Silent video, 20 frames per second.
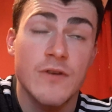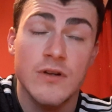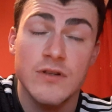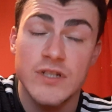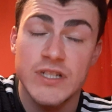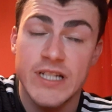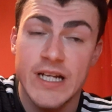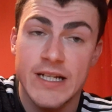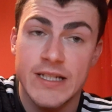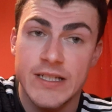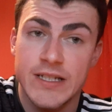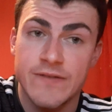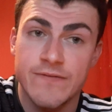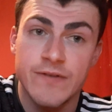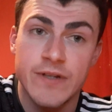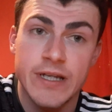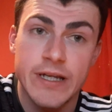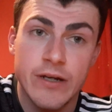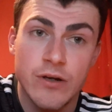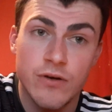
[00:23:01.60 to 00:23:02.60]
consecutive
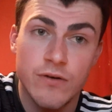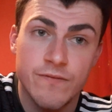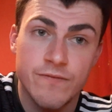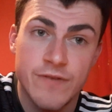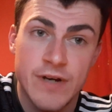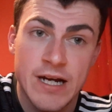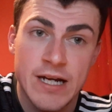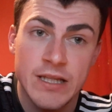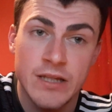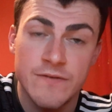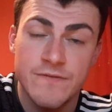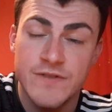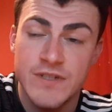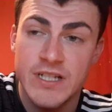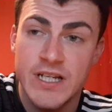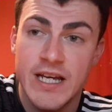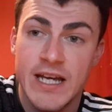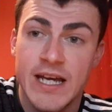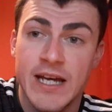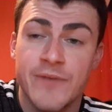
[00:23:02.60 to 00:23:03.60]
League Cup final of
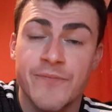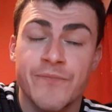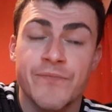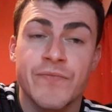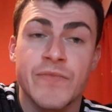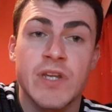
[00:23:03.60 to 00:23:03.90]
City.